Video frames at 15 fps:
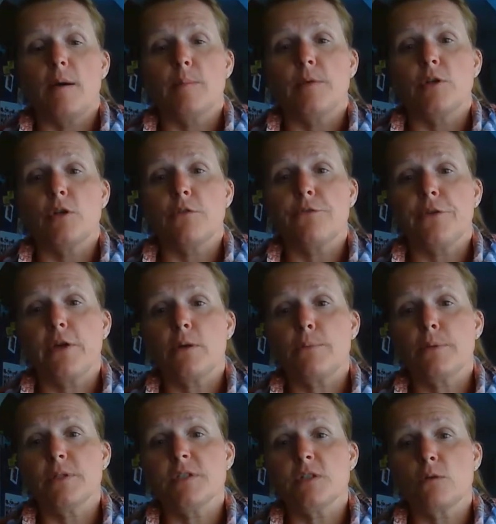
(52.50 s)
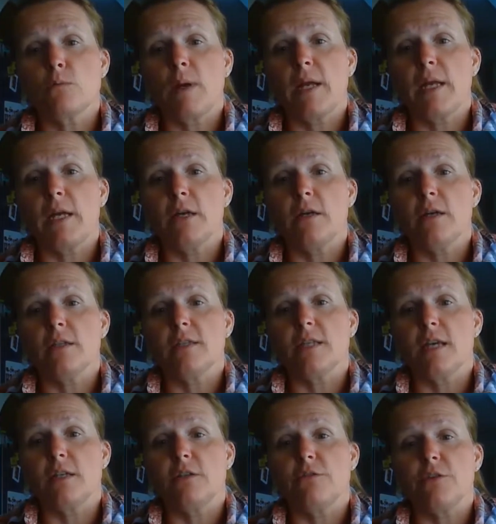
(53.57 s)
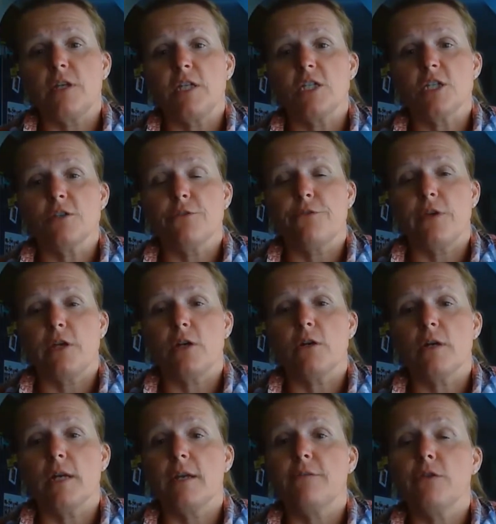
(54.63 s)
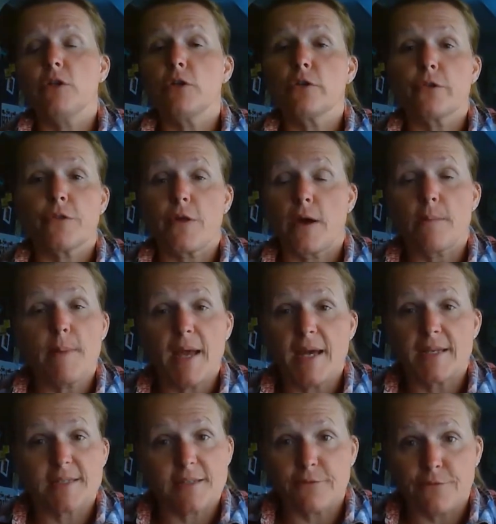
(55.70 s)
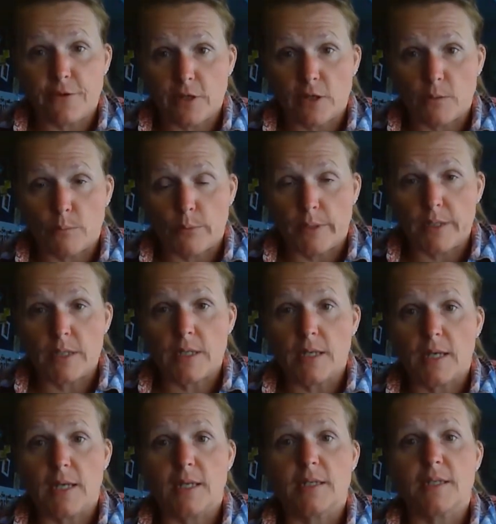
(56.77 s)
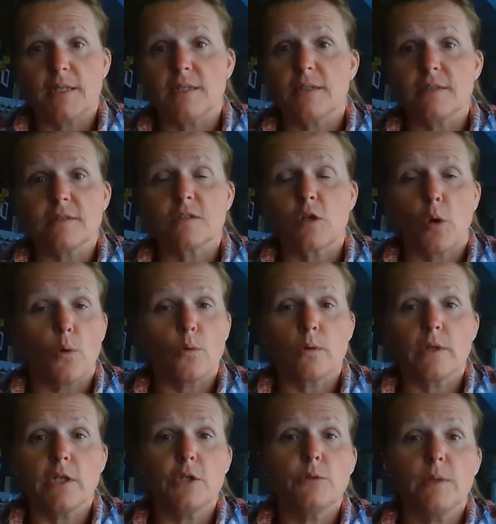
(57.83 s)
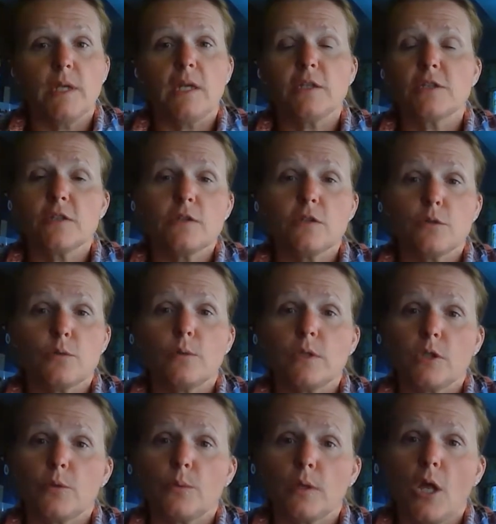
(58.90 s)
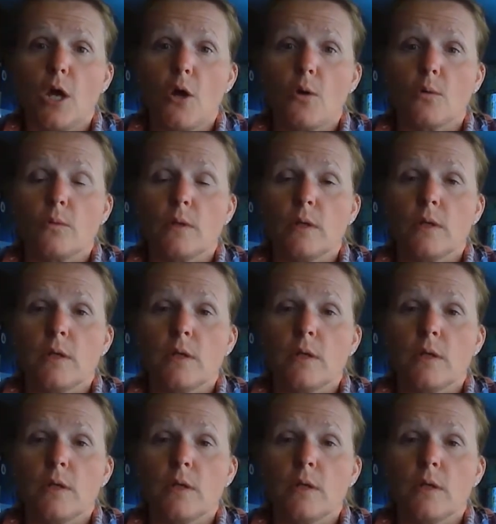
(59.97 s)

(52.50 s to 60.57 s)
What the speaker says: Your fingerprints are right here at the end of each finger. Even your thumb has a fingerprint, and it is totally unique to you and you alone.